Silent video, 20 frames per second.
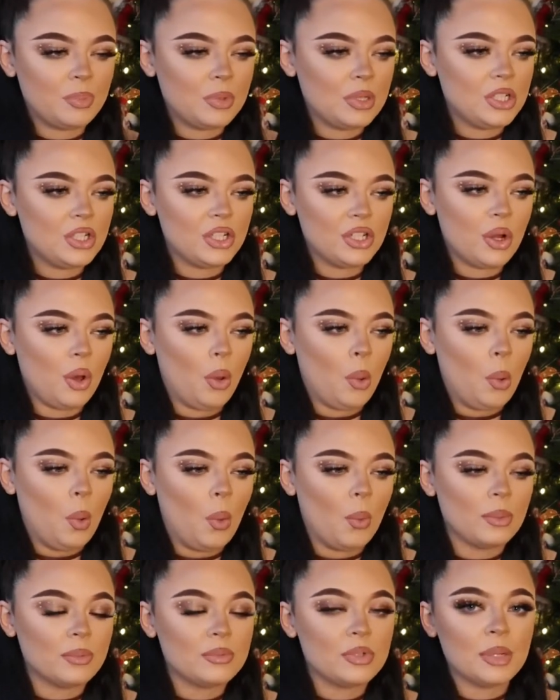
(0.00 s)
you
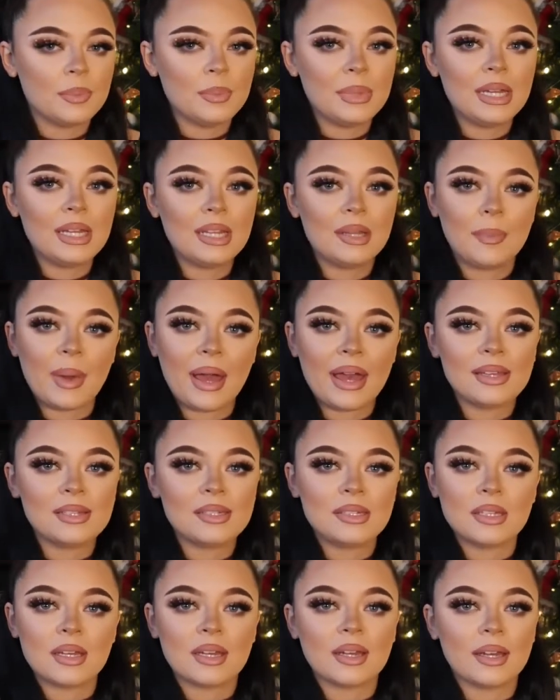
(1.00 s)
know, to me, the
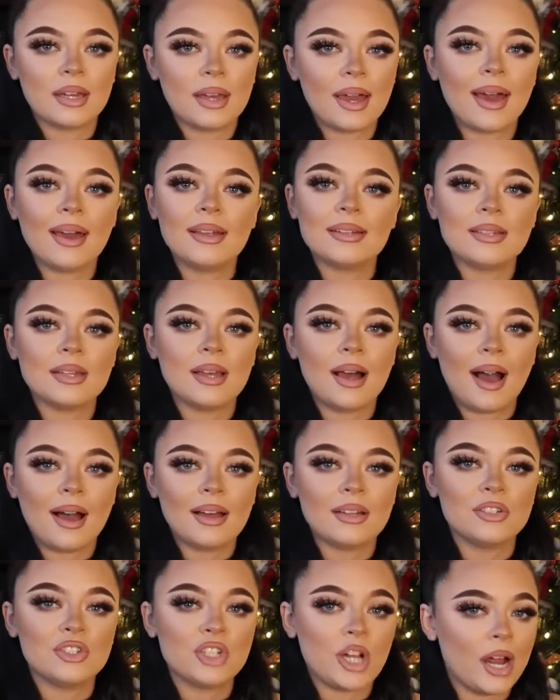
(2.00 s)
best you can get to
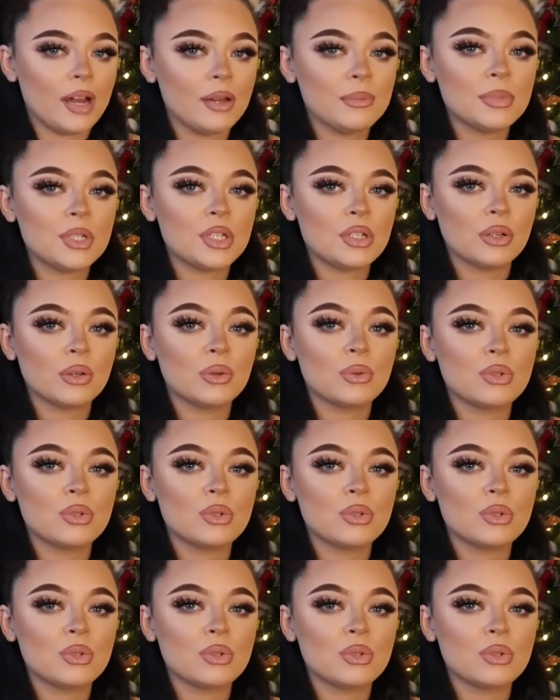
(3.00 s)
add charms to.